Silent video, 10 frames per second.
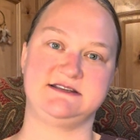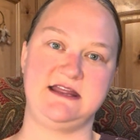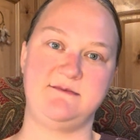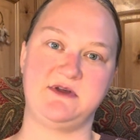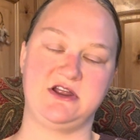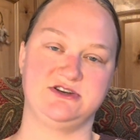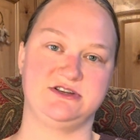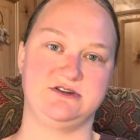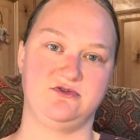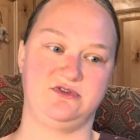deep
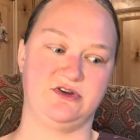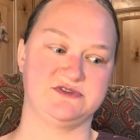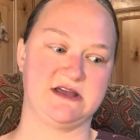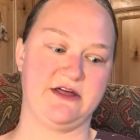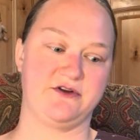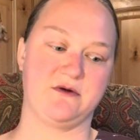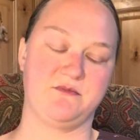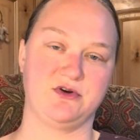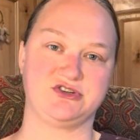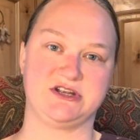into those other
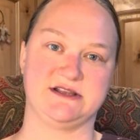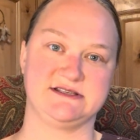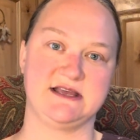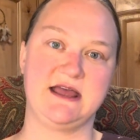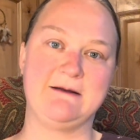emotions,